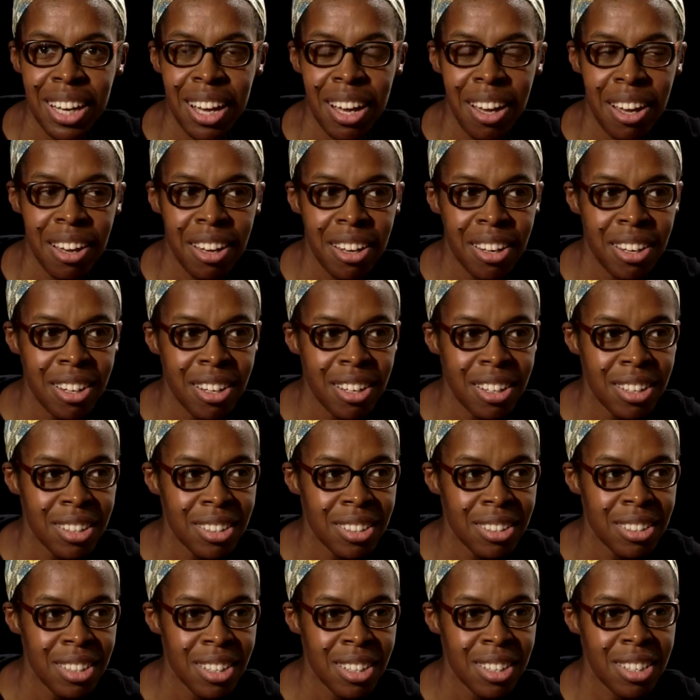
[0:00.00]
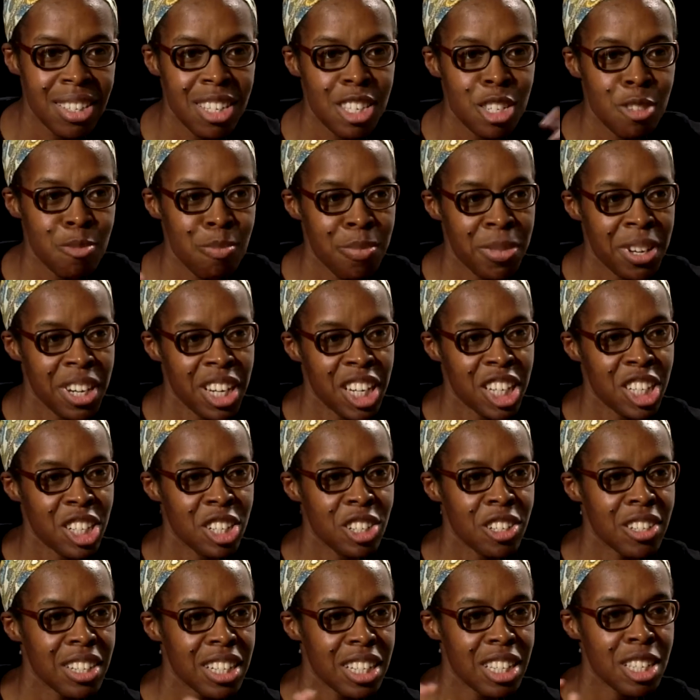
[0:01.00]
the
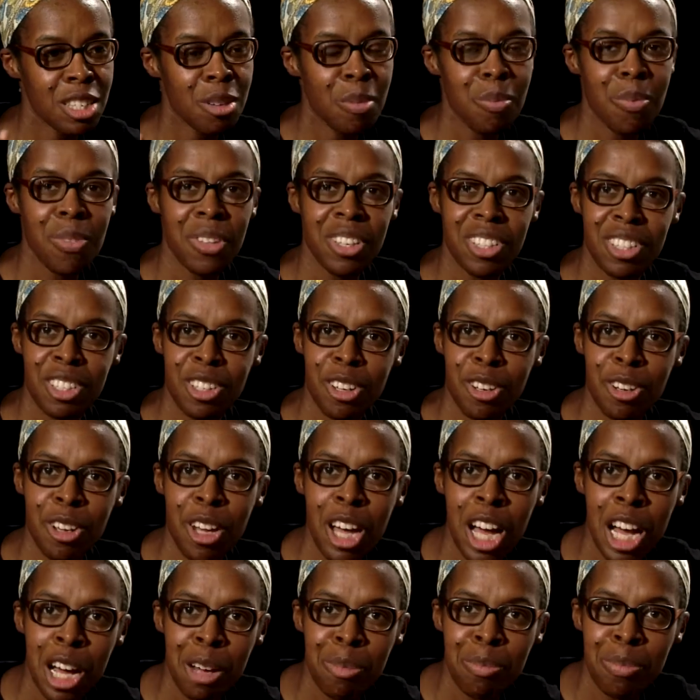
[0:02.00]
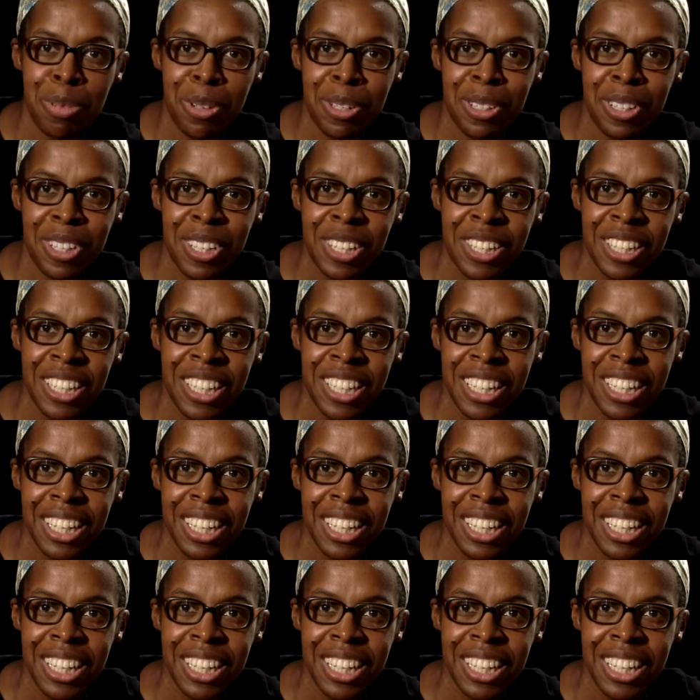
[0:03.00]
anticipation, and something's gonna happen.